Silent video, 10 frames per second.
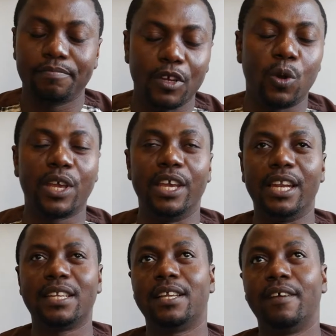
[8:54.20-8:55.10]
Okay,
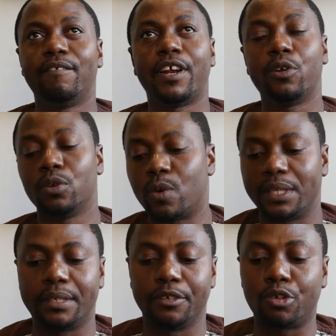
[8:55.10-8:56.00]
that's a very good
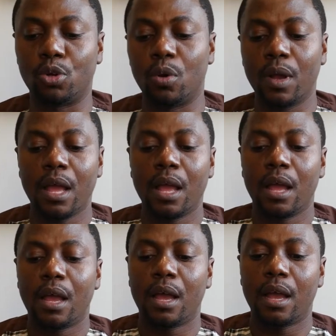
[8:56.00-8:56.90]
question. So
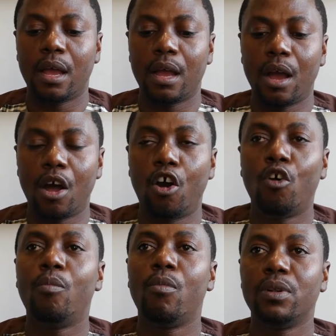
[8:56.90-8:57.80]

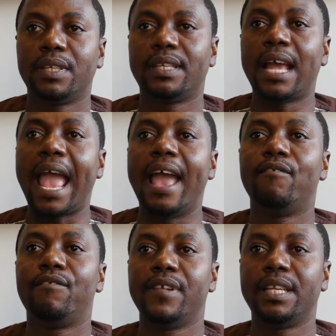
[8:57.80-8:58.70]
almost
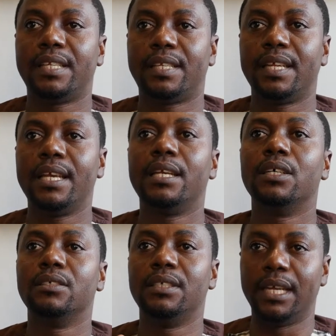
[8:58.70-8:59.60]
every
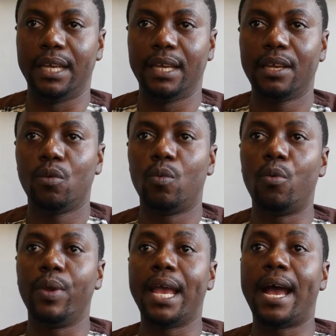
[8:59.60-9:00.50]
single day
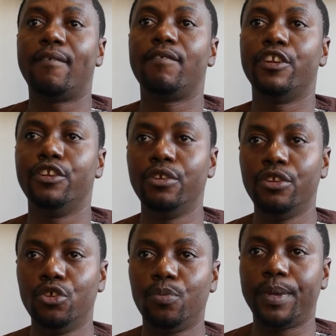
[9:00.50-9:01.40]
when we have
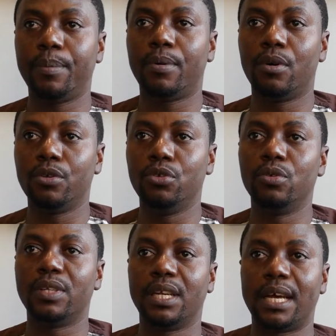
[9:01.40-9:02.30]
new people
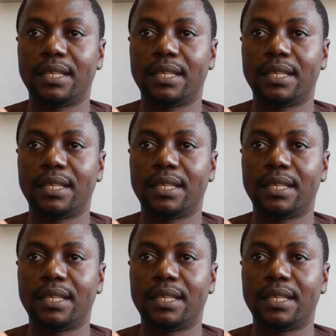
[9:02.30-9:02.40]
using our